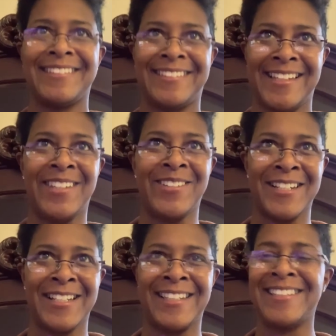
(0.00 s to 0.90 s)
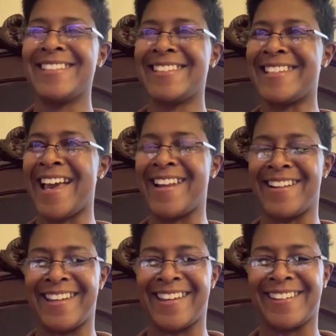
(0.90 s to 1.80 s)
Thank you, honey.
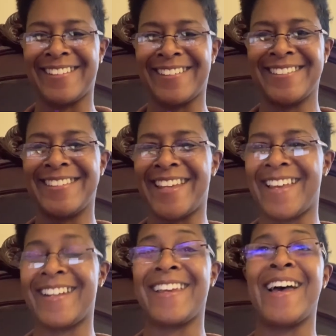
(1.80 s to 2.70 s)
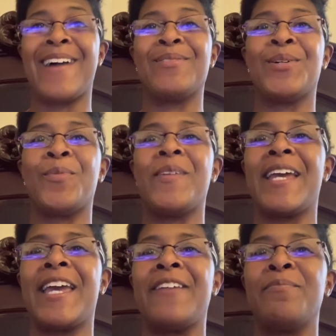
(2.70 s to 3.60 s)
Saturday. Saturday, October the
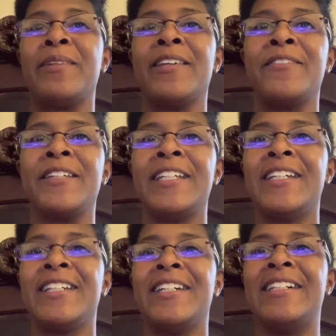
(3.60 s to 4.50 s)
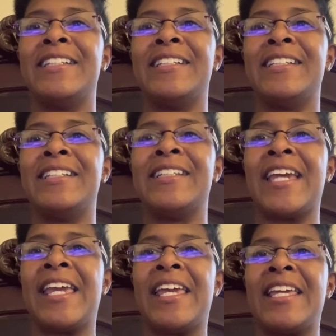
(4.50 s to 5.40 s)
8th, beloved. Another
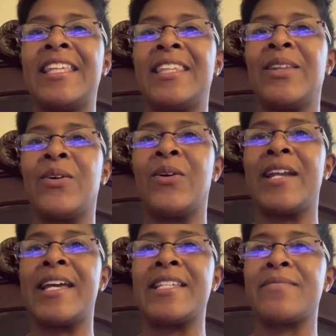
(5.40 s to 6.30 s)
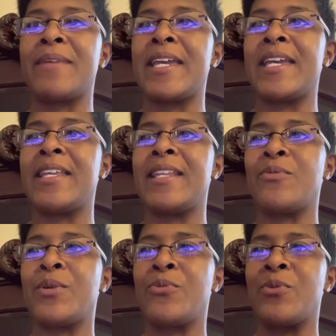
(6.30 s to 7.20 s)
day the Lord has made, and
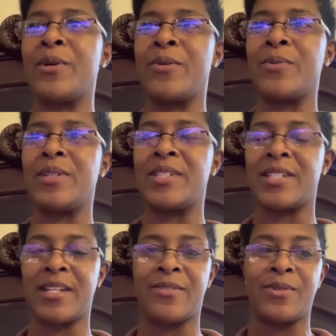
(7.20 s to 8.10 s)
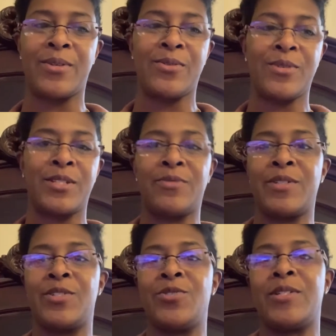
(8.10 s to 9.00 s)
we will, we shall, we're going to
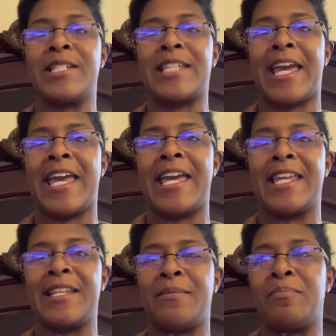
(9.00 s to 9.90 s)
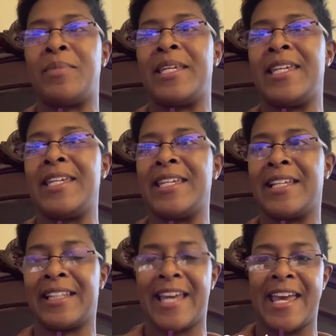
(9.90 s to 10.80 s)
rejoice and be
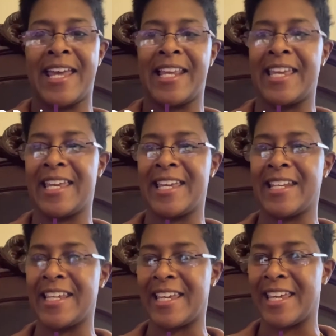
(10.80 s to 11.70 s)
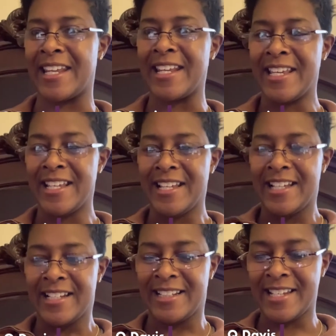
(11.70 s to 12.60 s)
glad in it.
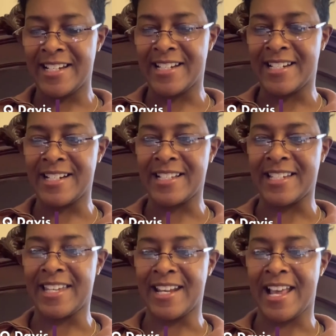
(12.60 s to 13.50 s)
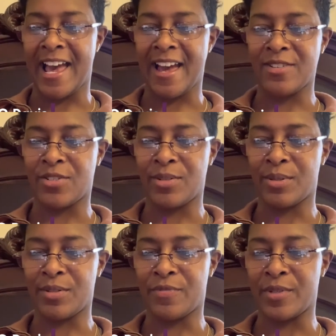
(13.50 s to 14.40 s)
Let us get our
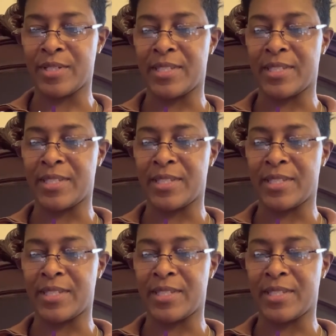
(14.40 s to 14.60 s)
scripture for